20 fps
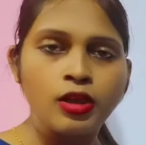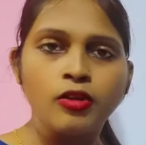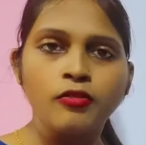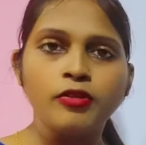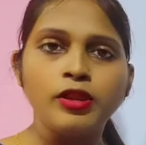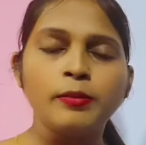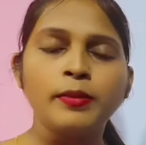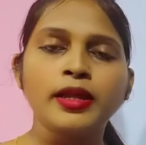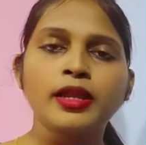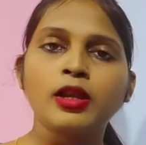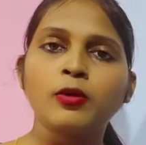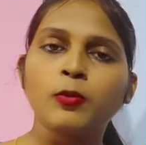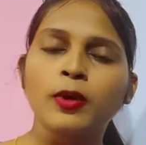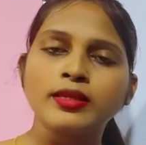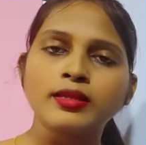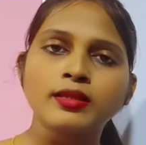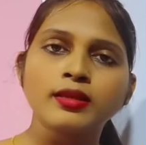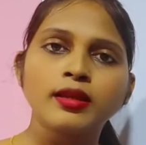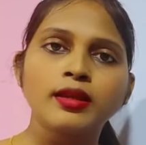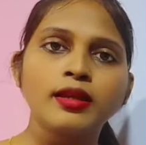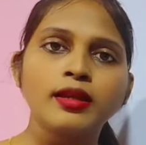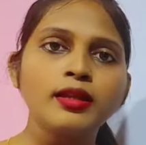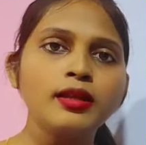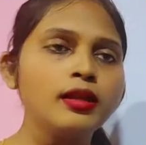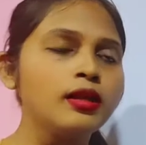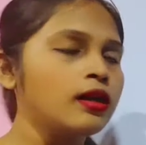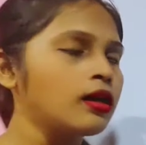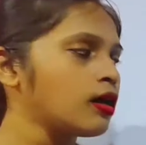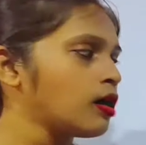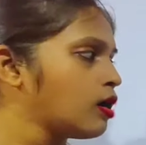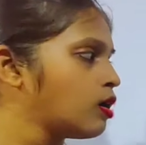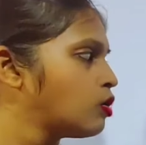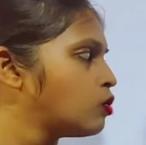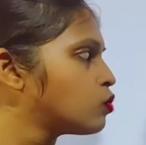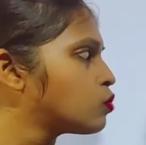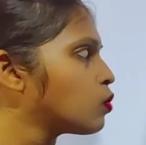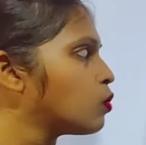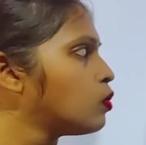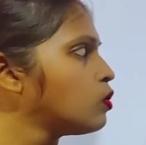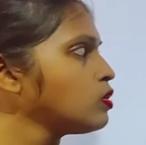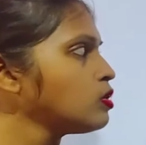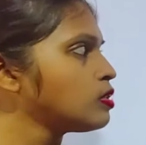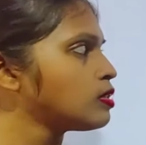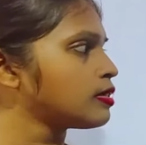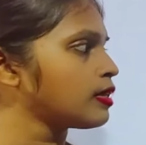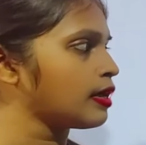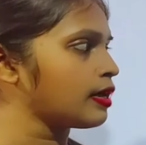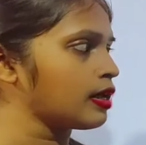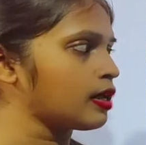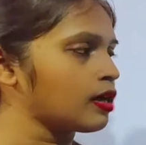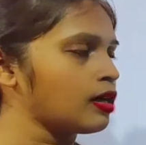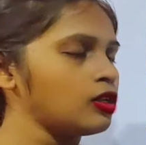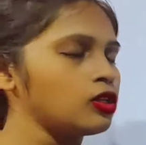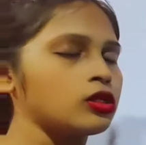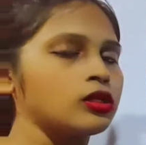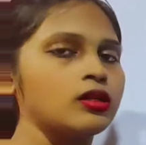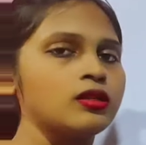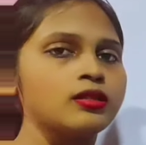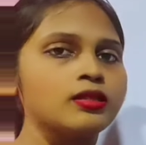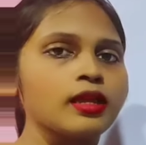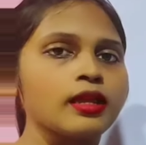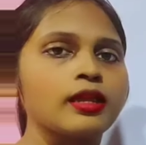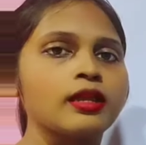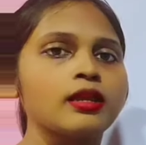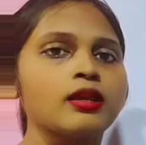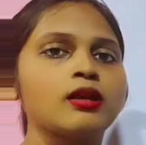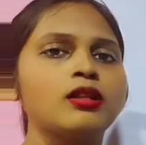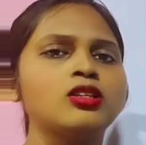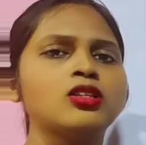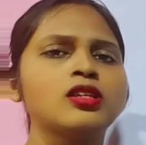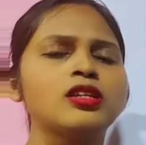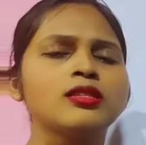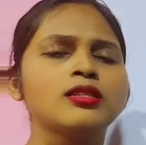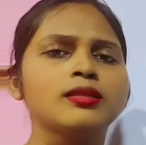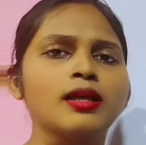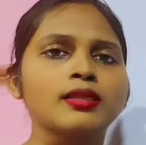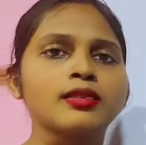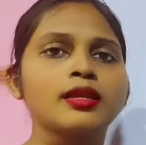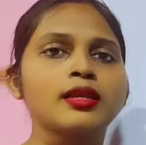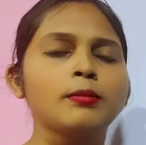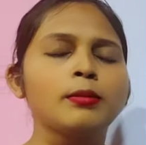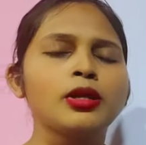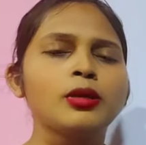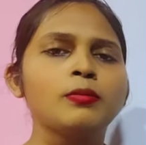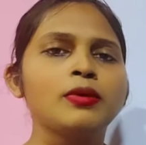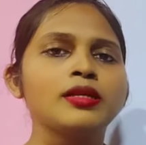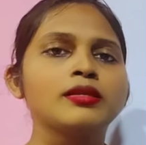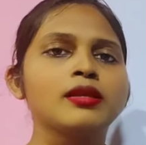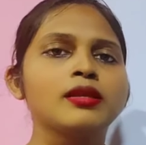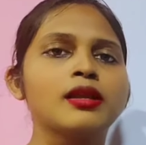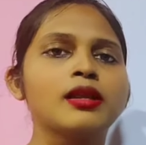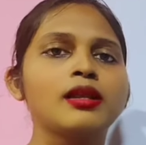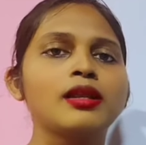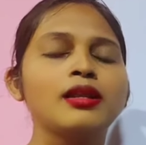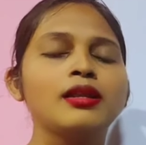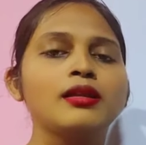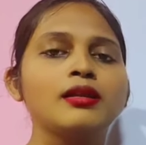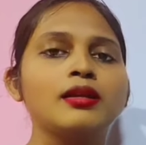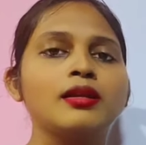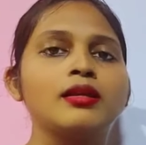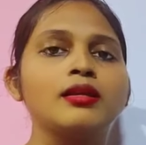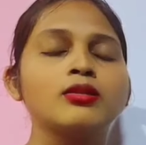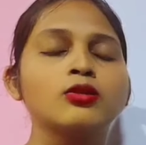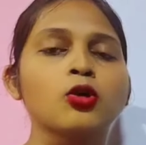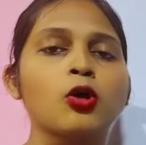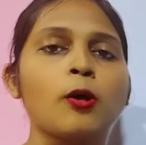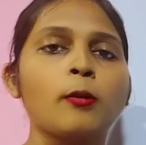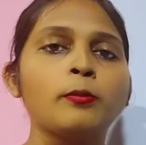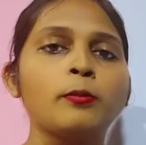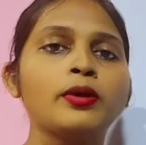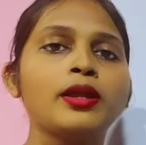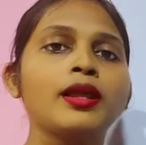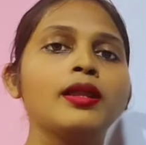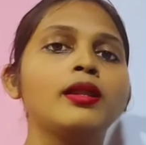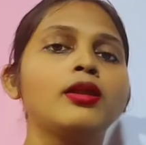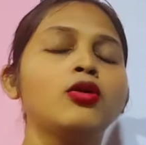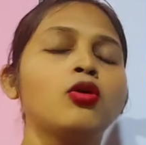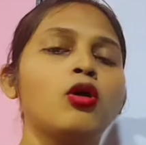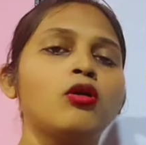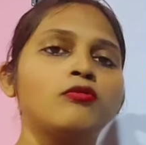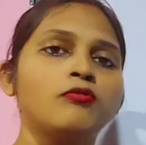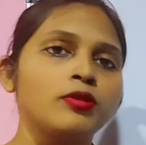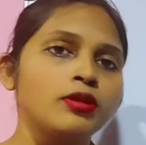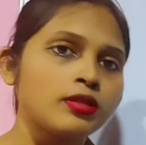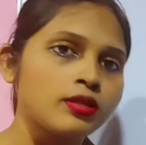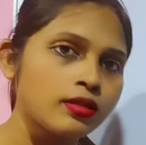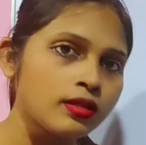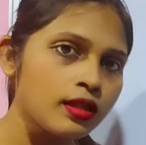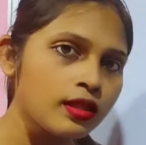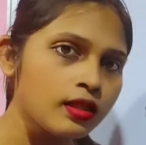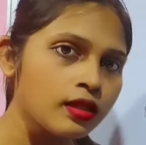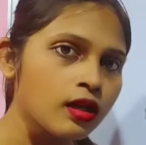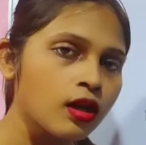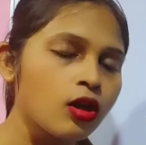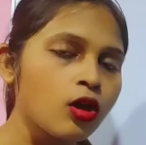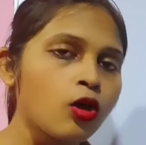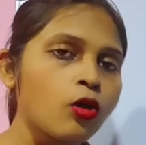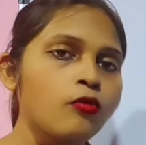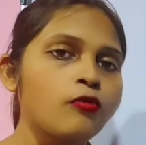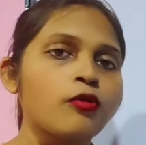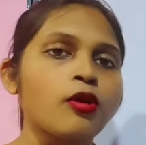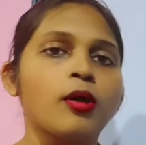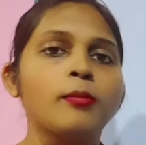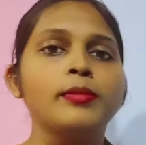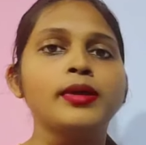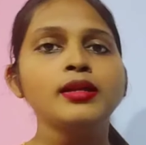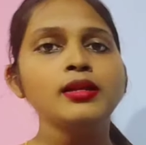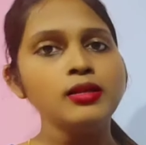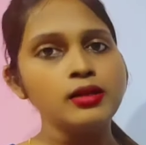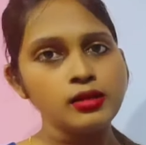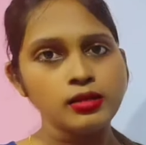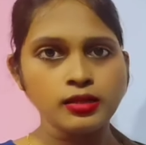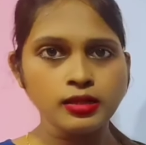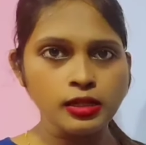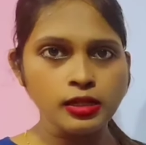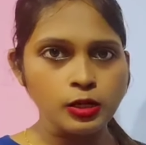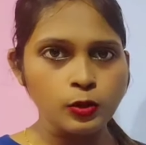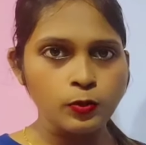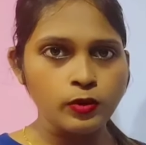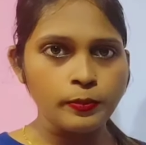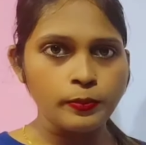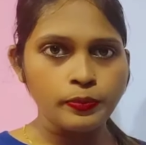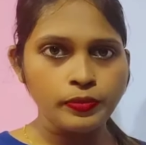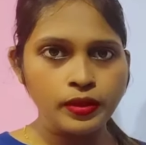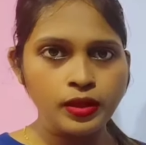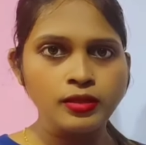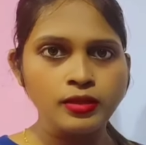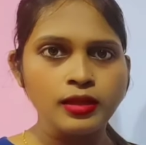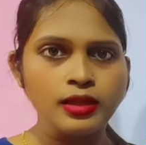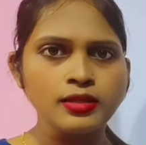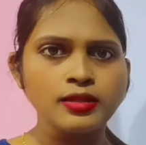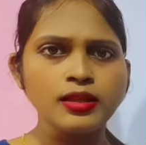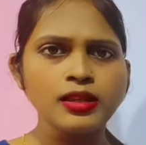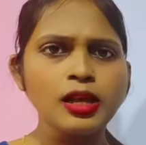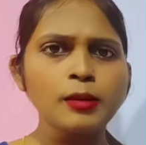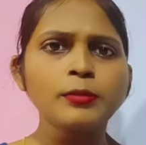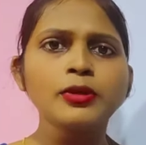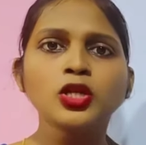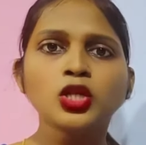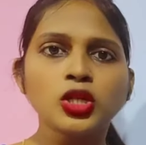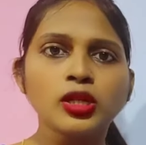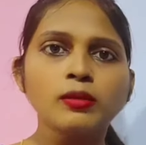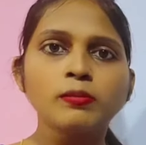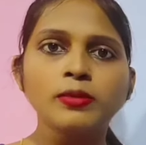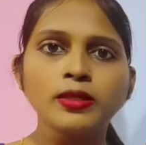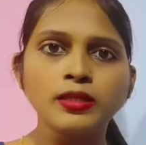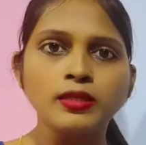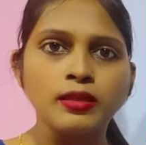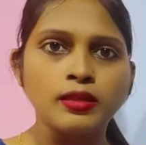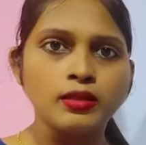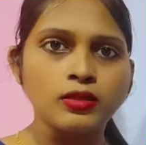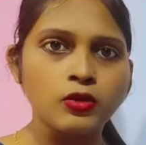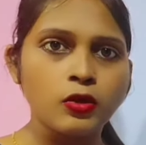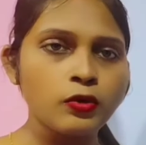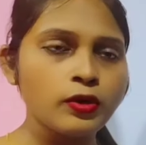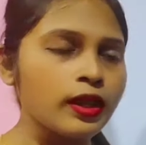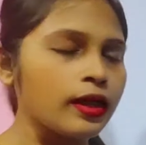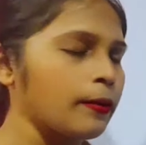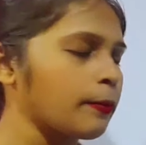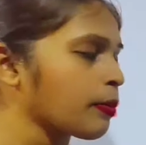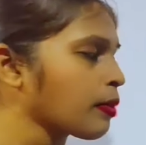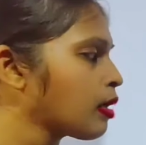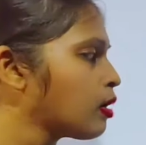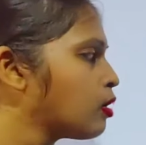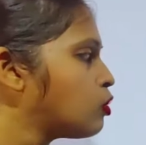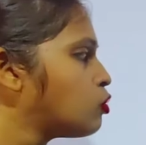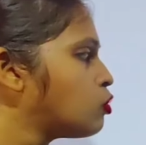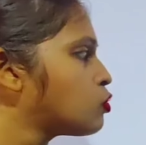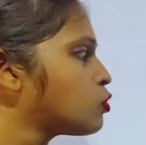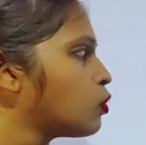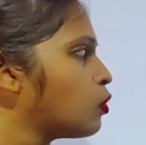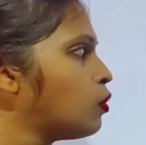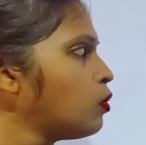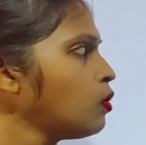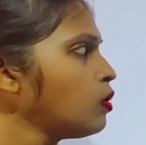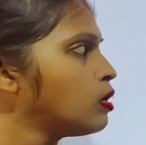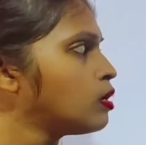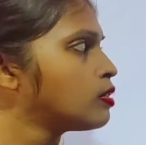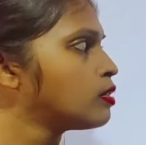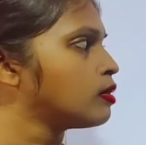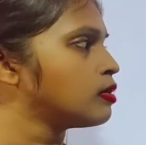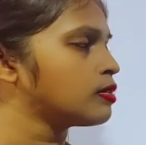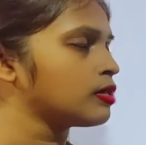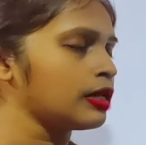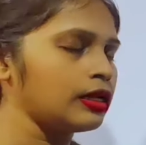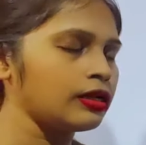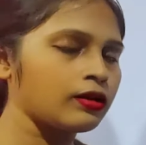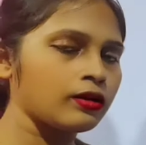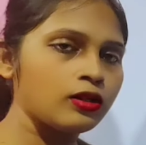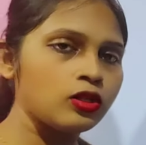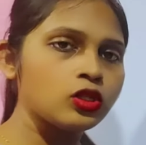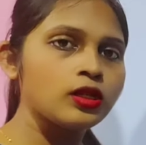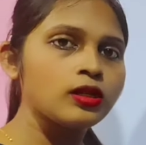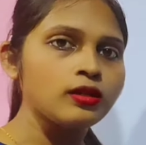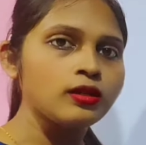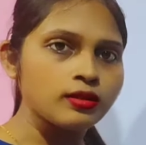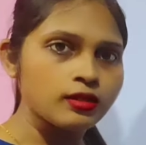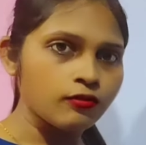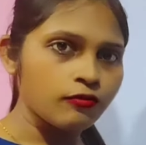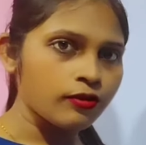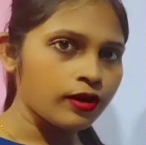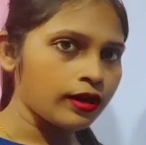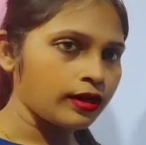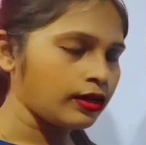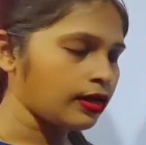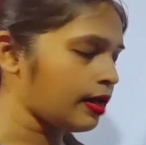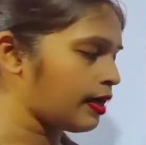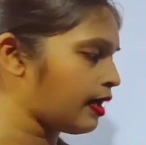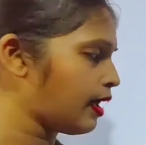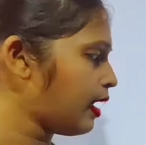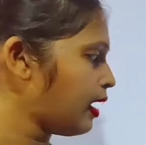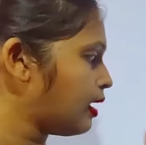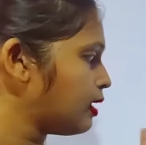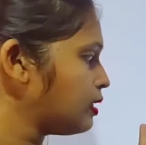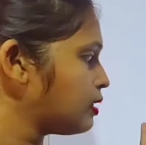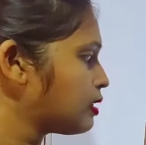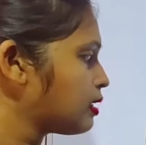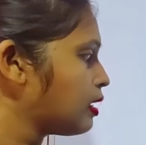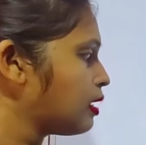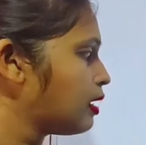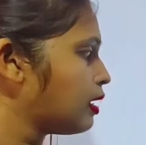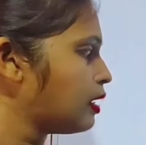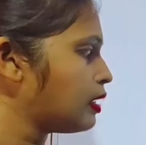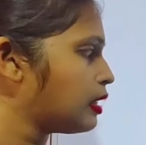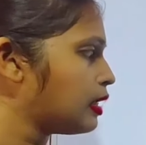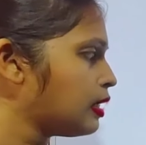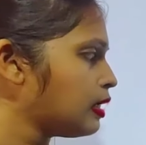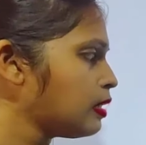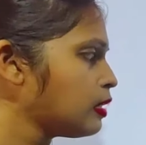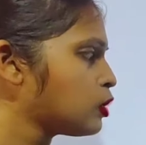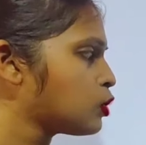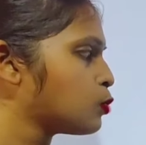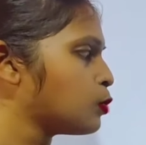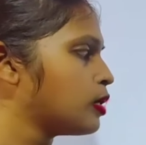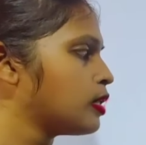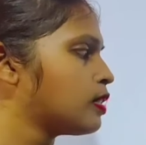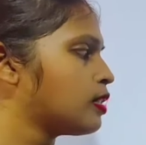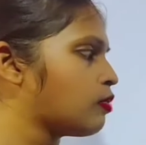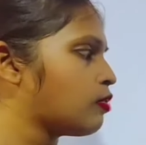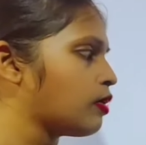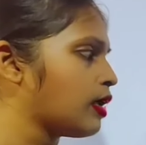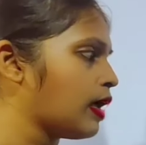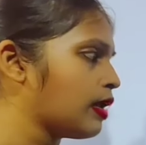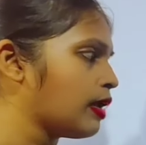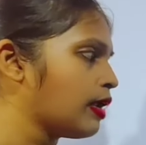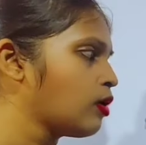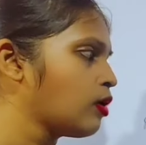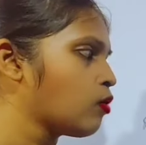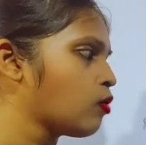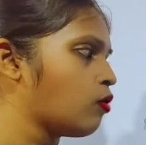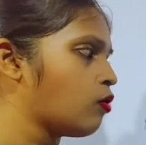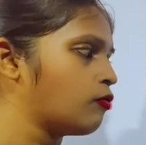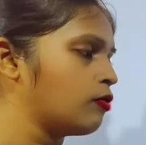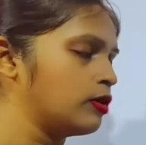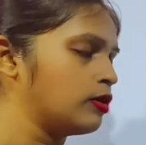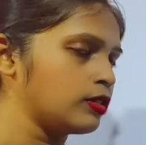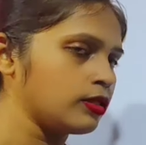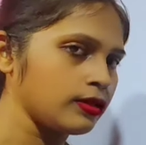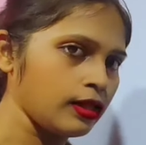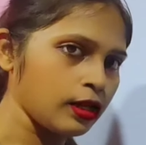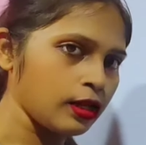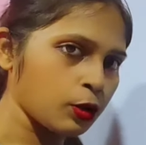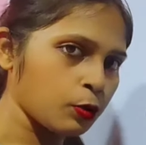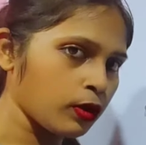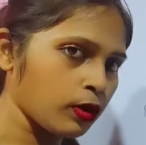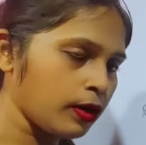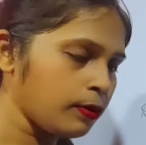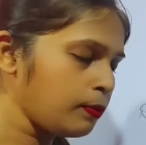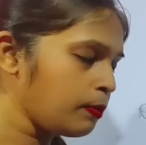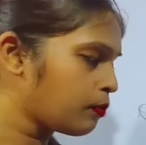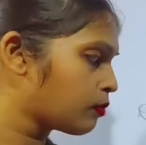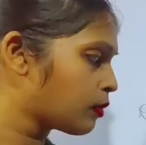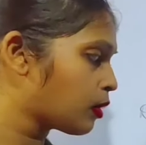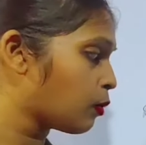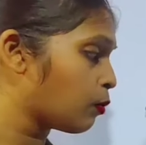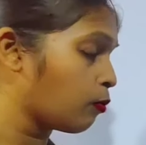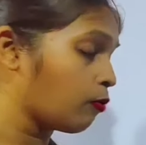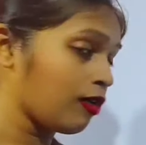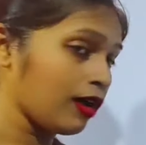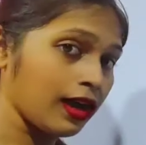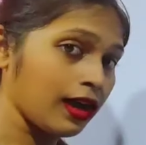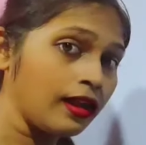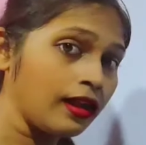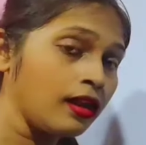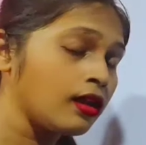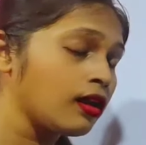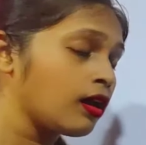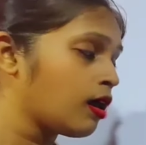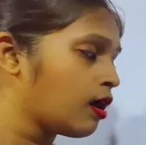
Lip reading: We'll make it once again. So sericulture is nothing but basically it is obtaining of a silk from an silkworm. That's the commercial business. Okay, so the sericulture is defined as it deals with the rearing of a silkworm. Why?